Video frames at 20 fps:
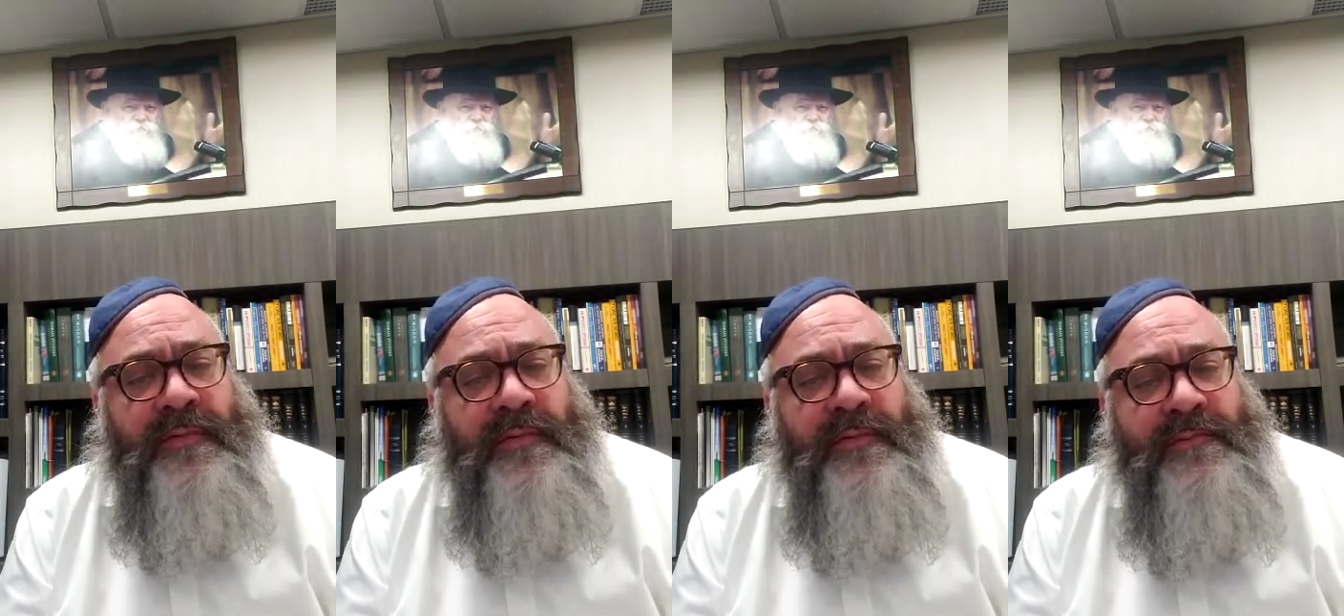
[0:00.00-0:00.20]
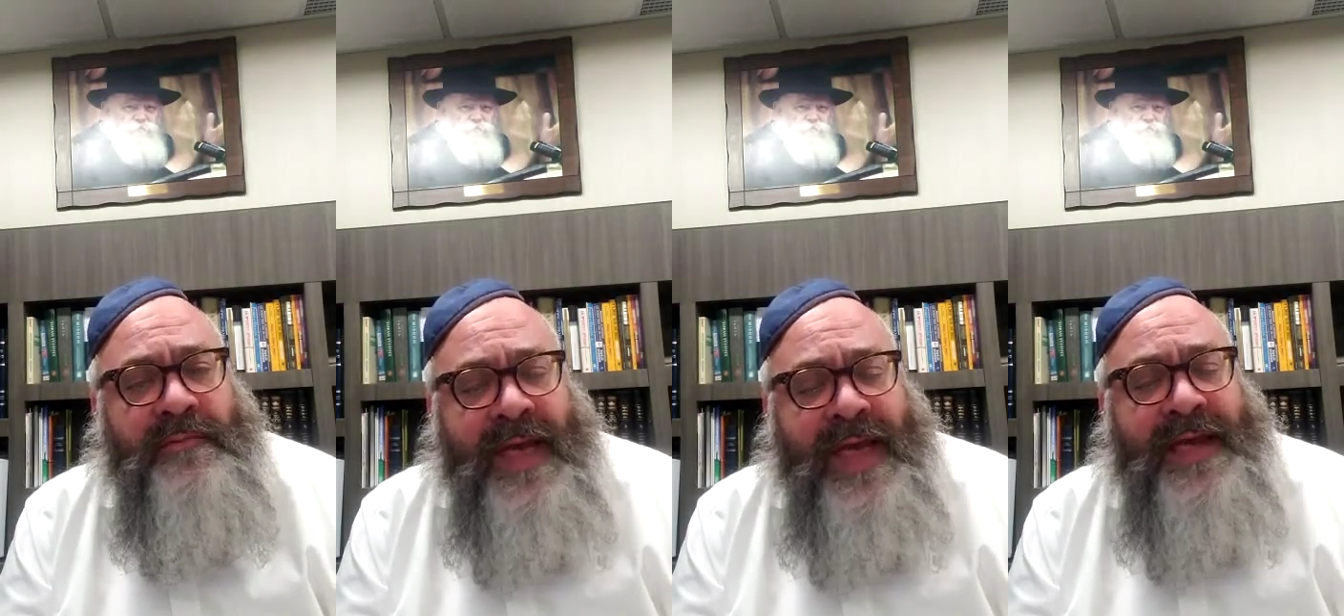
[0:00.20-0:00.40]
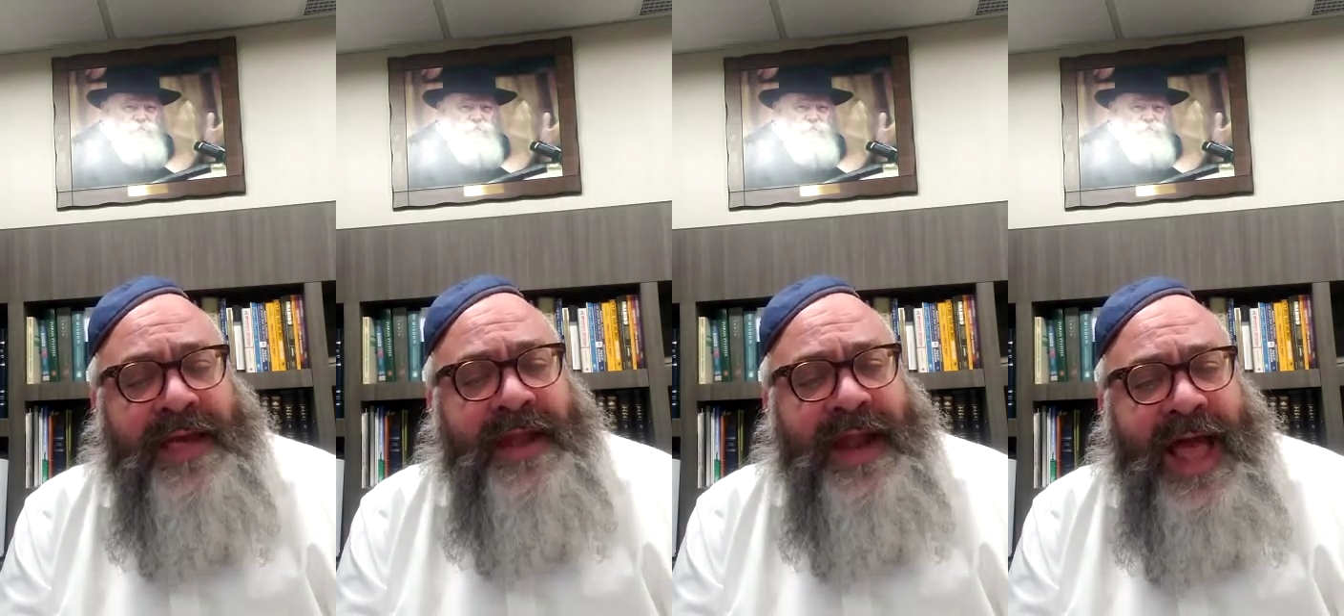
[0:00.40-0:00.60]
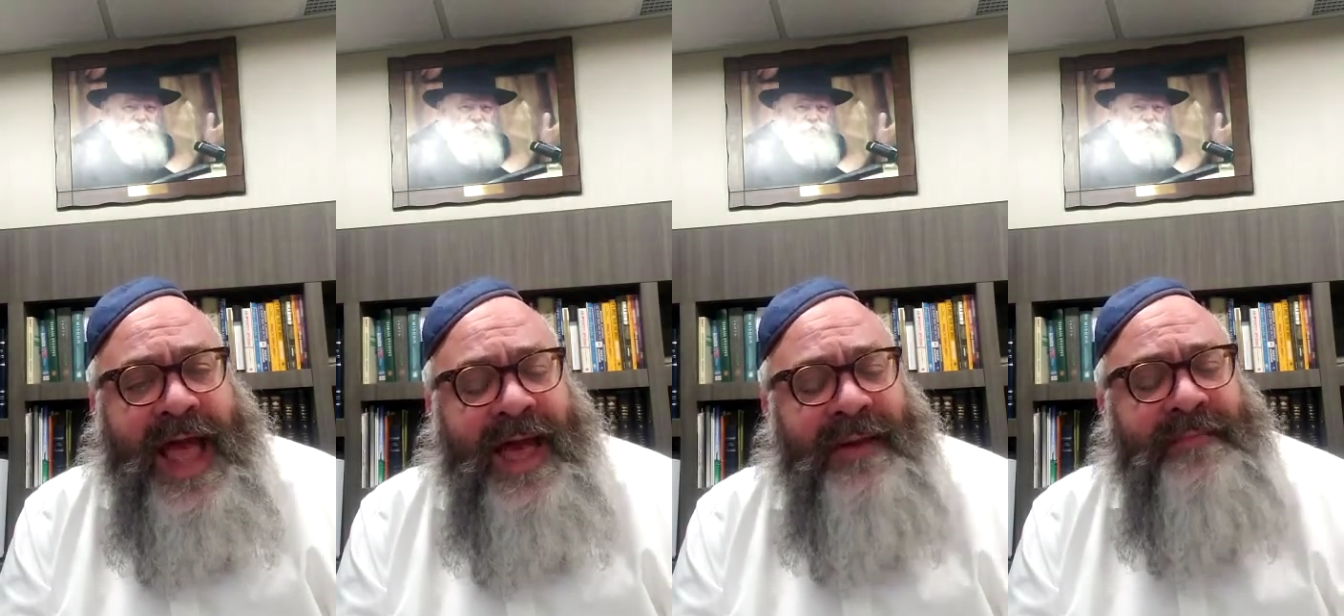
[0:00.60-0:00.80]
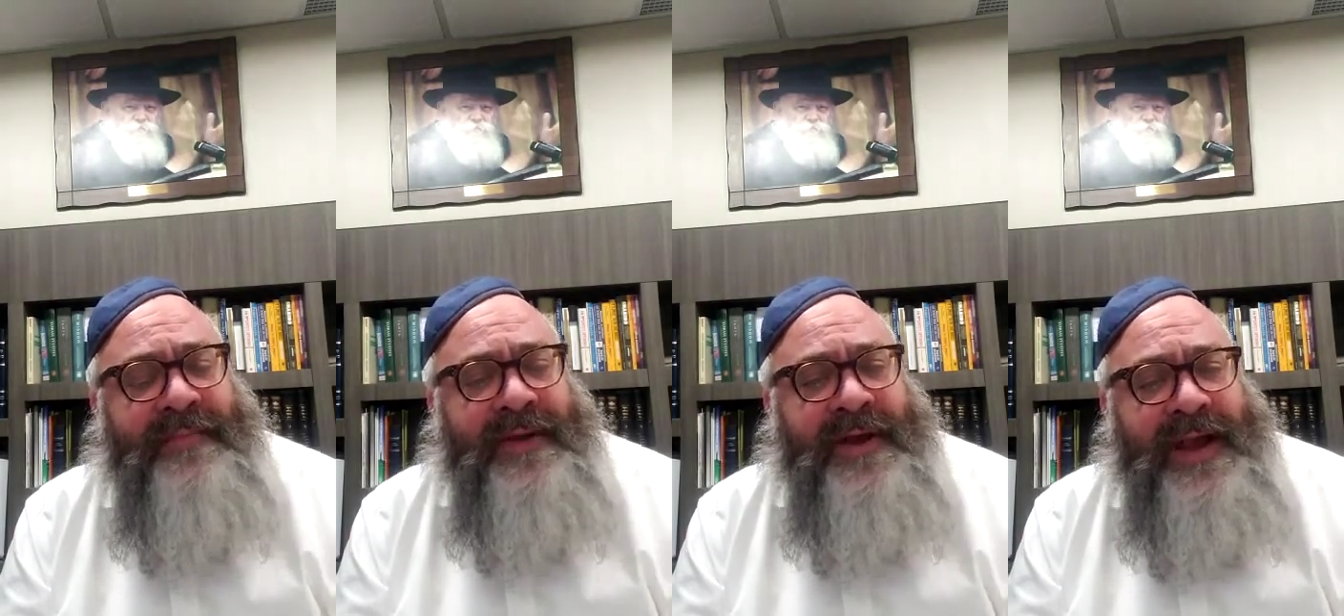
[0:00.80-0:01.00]
make it
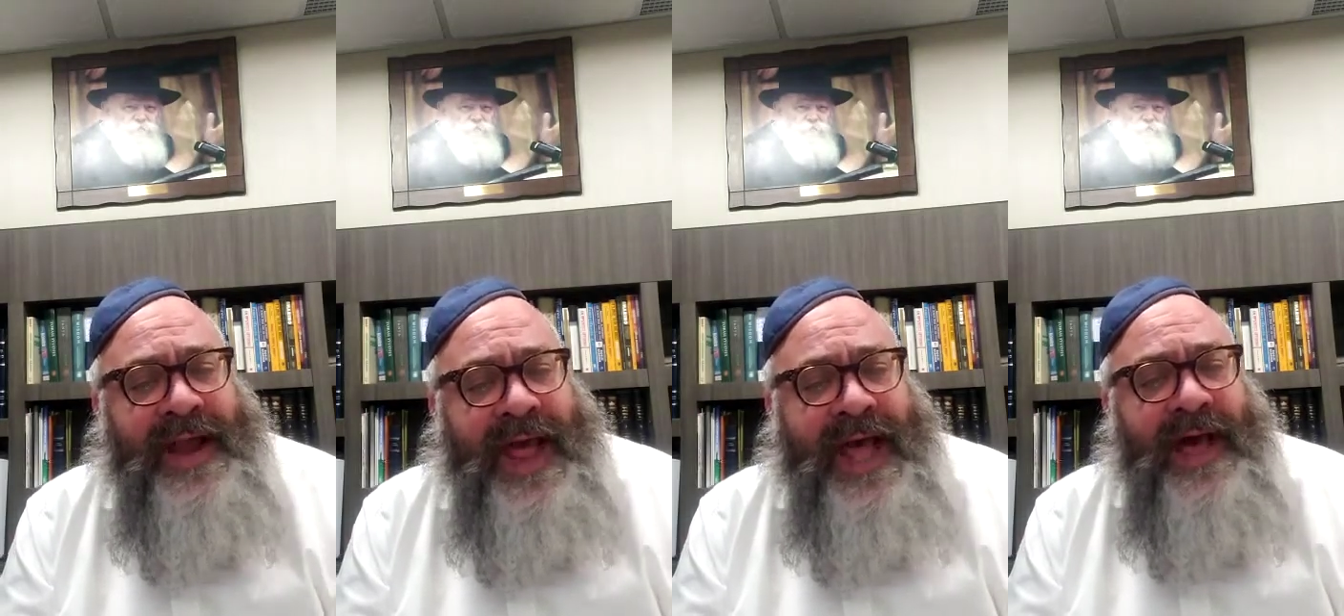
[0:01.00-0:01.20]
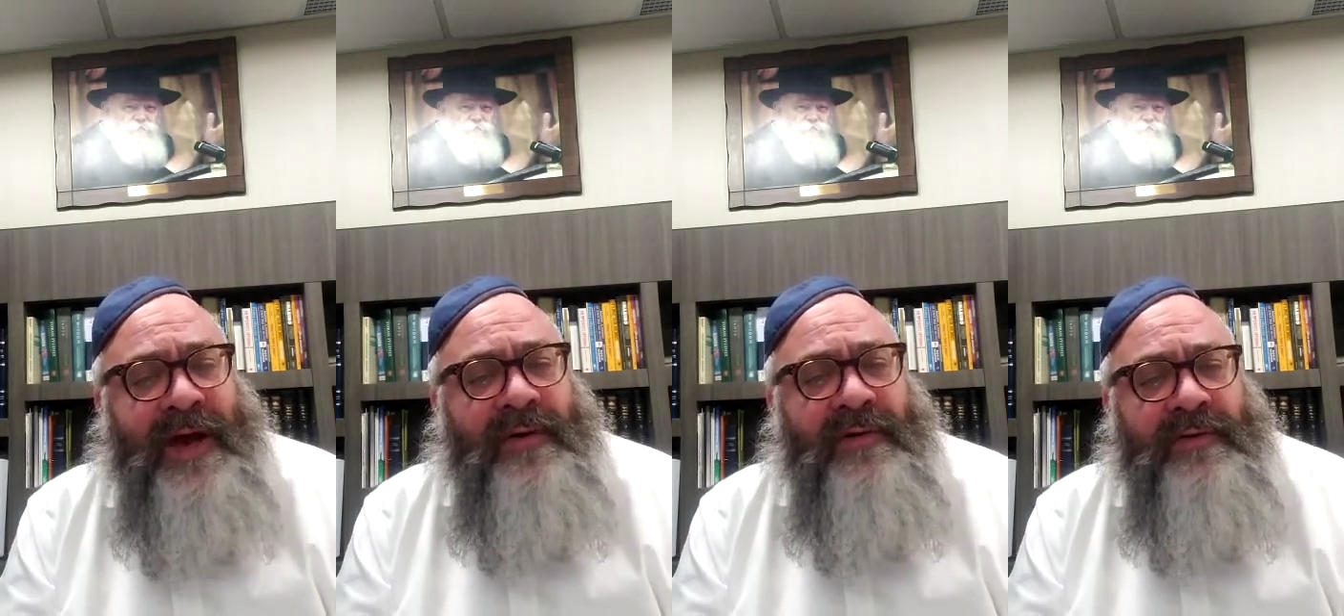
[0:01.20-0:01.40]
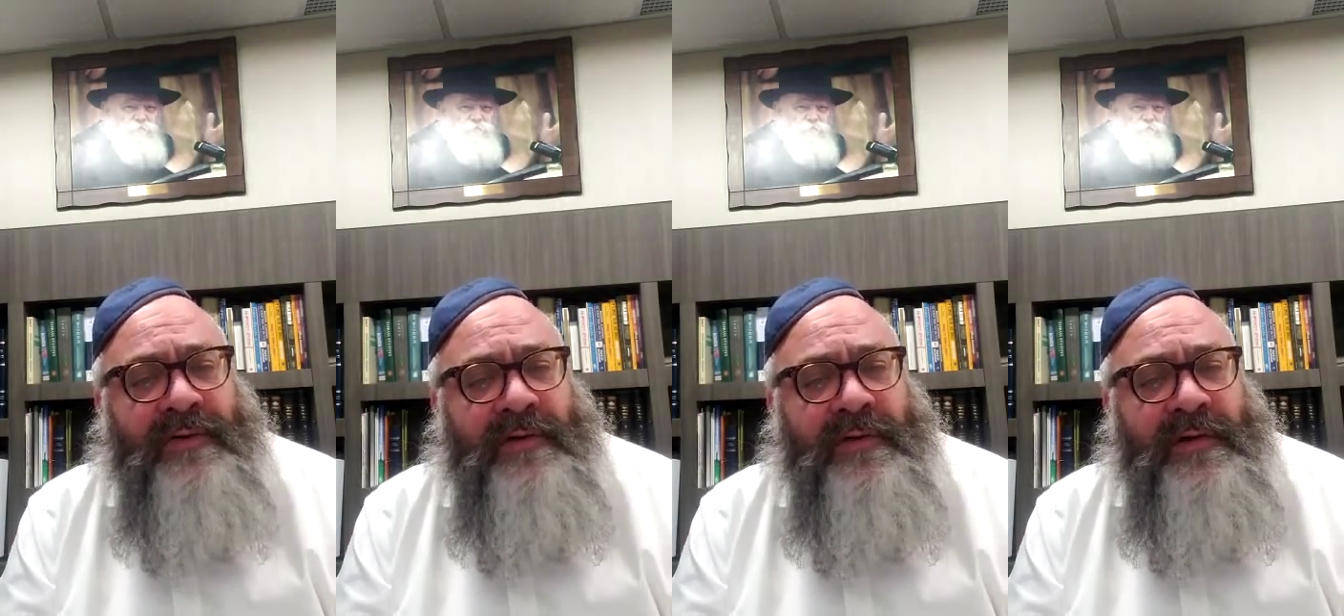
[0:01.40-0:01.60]
happen now